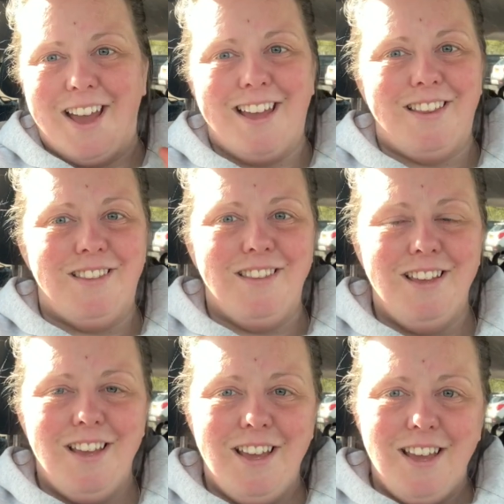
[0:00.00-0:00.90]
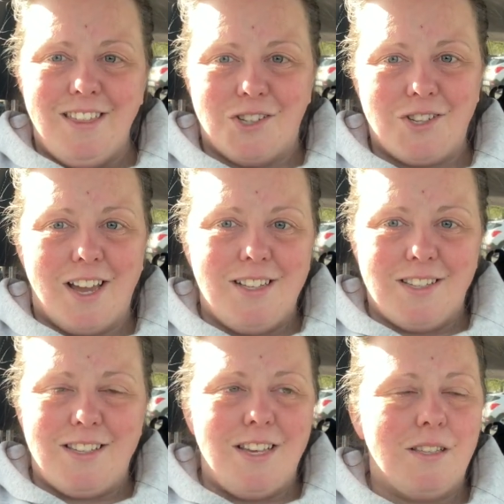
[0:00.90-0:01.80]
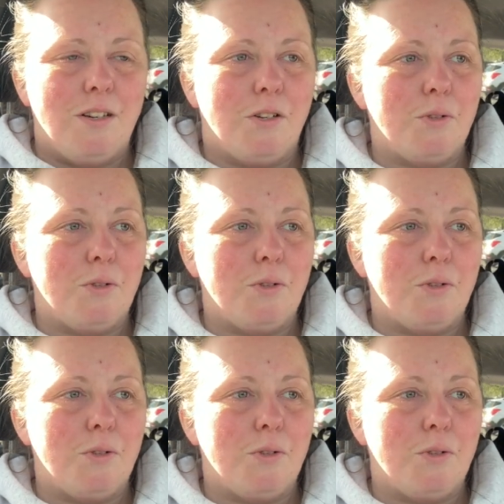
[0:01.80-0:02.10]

in their science theatre.